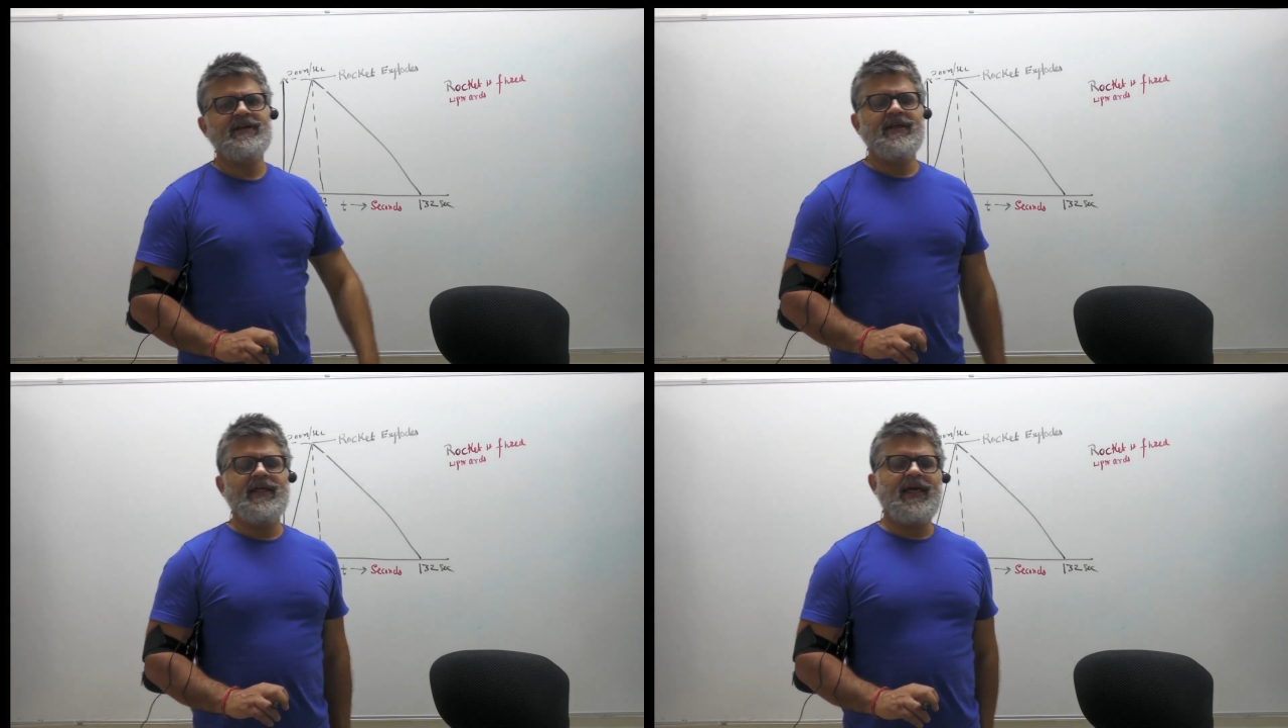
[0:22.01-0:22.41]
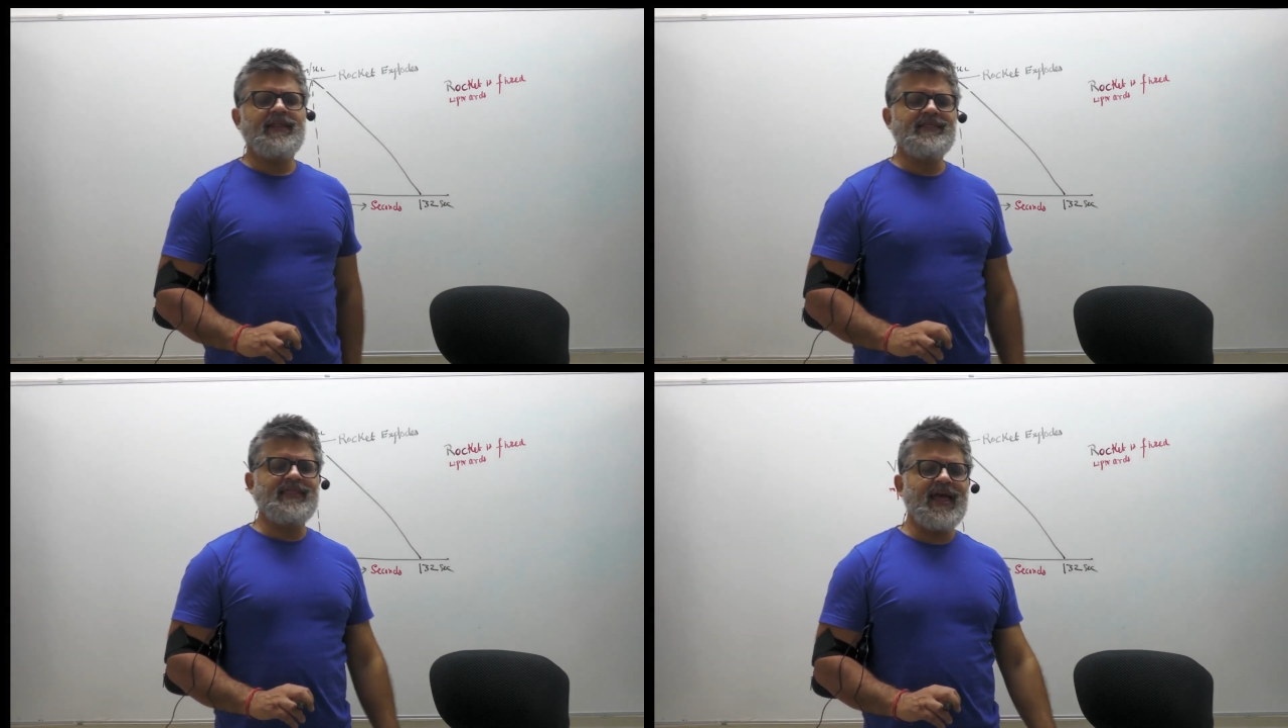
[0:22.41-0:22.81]
And
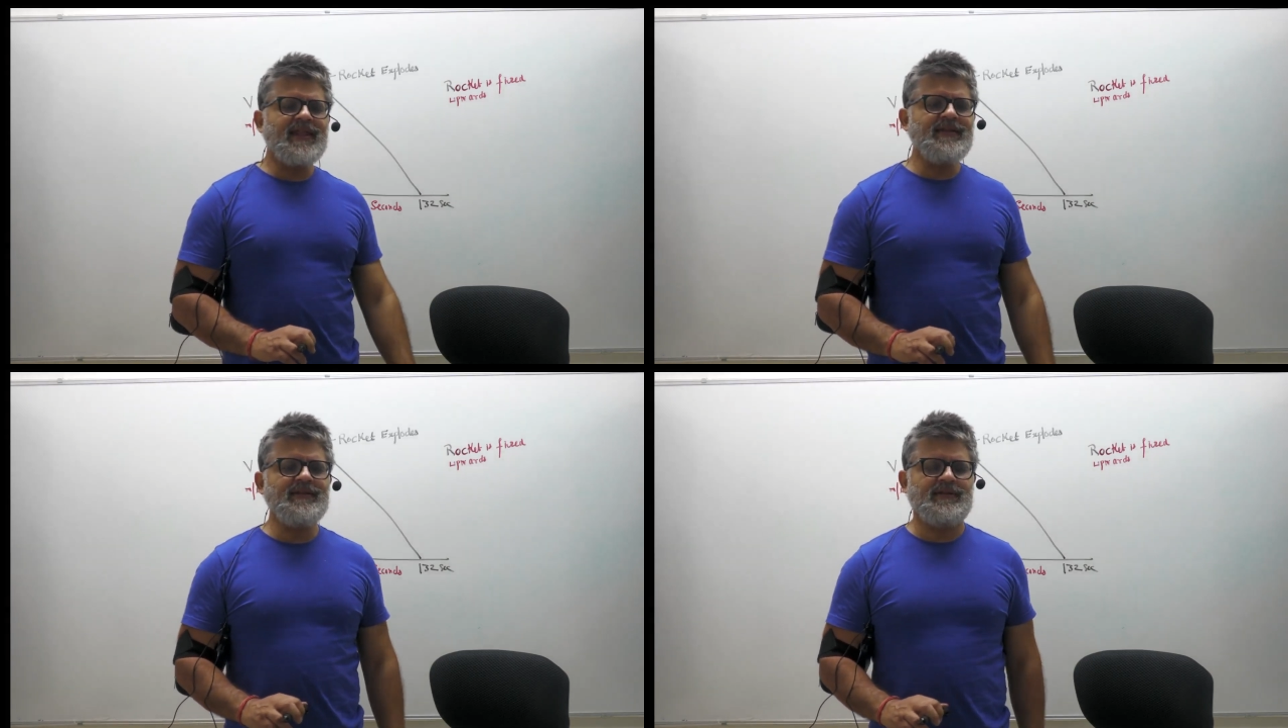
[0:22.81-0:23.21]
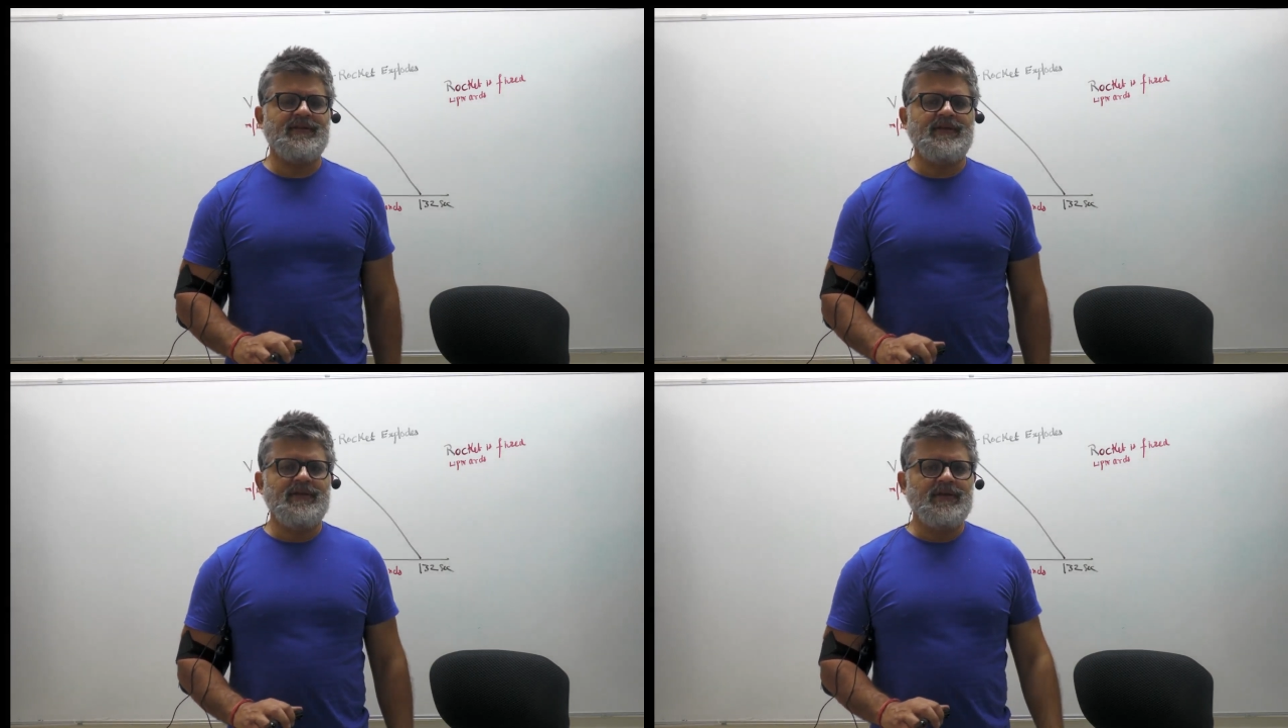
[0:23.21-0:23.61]
then
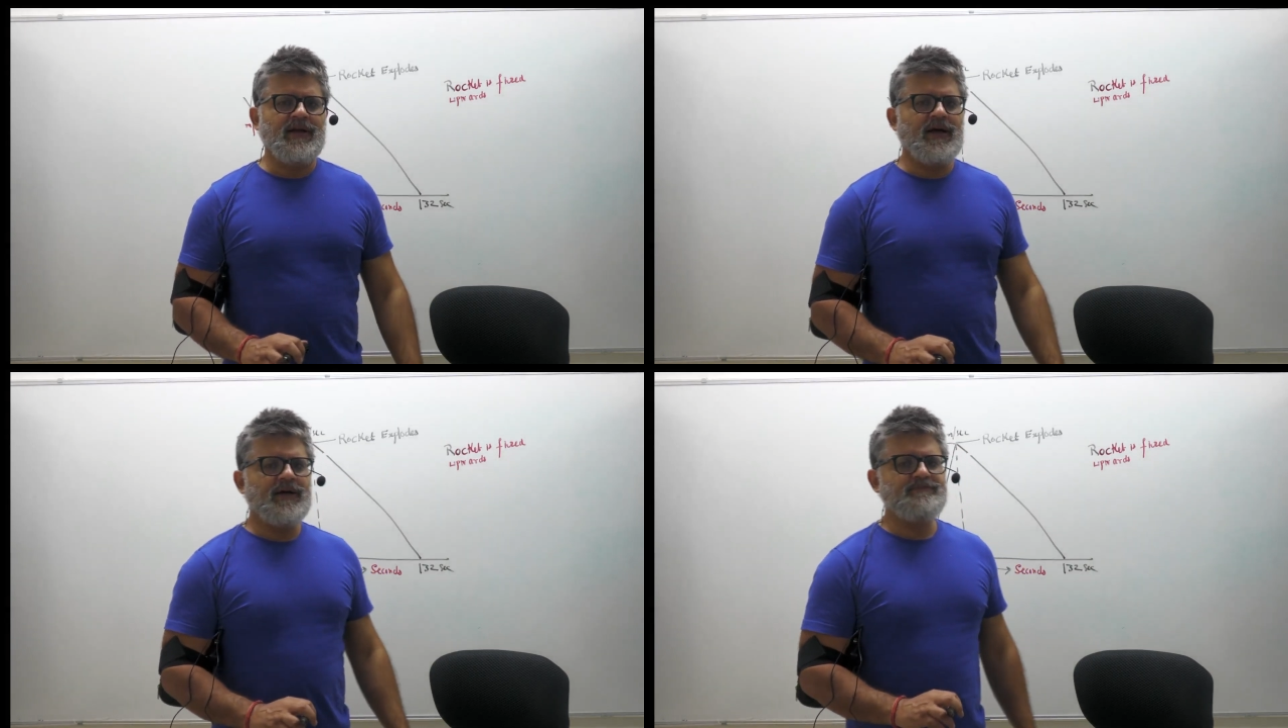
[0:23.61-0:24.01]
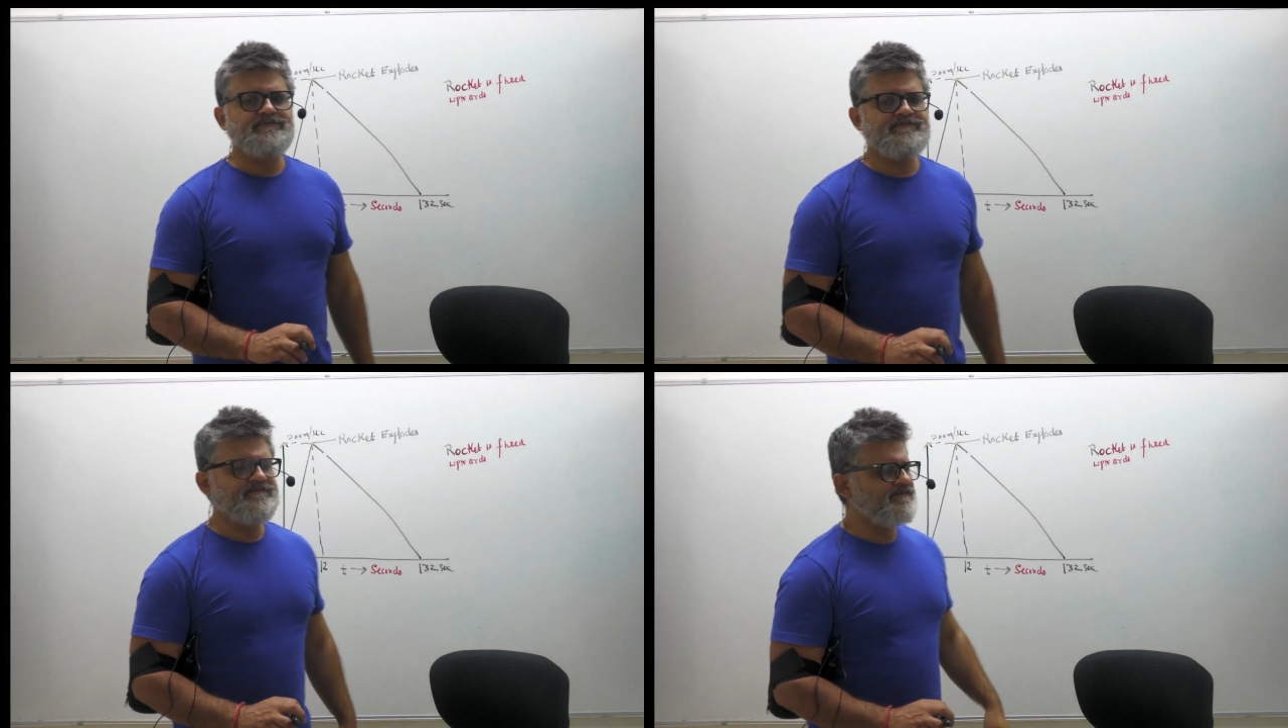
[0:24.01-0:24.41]
uh,
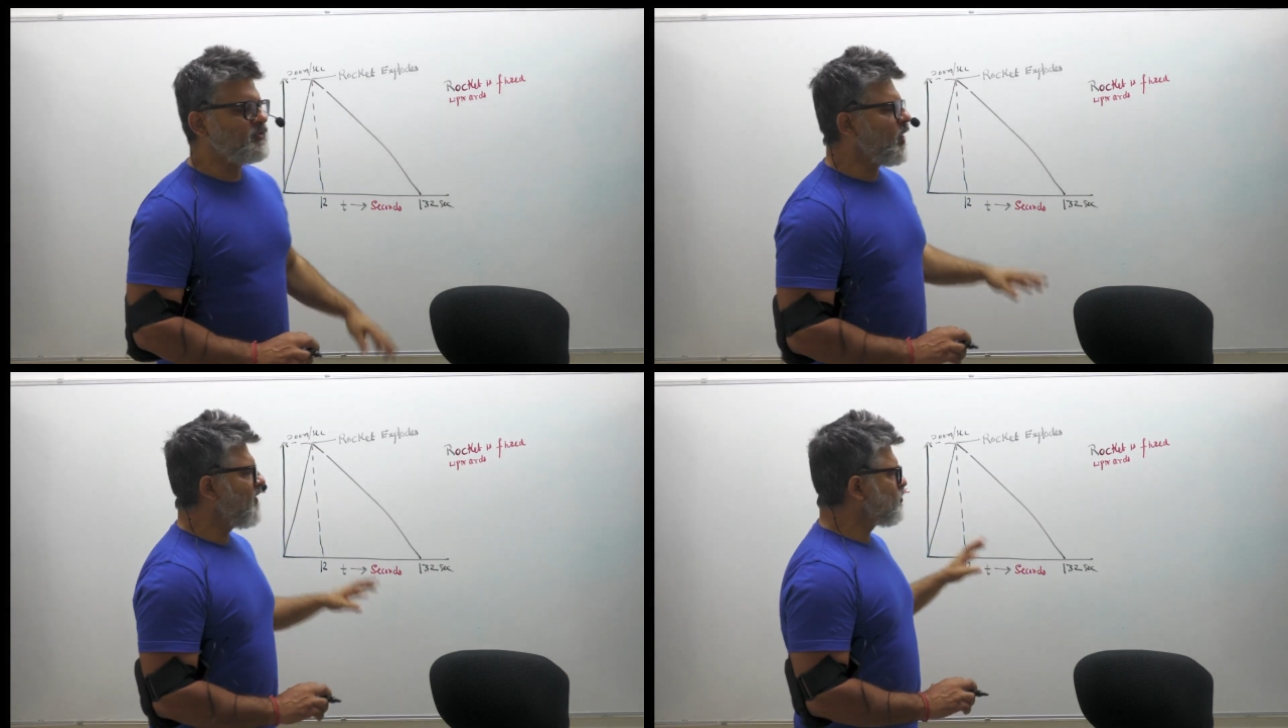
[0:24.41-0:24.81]
you have to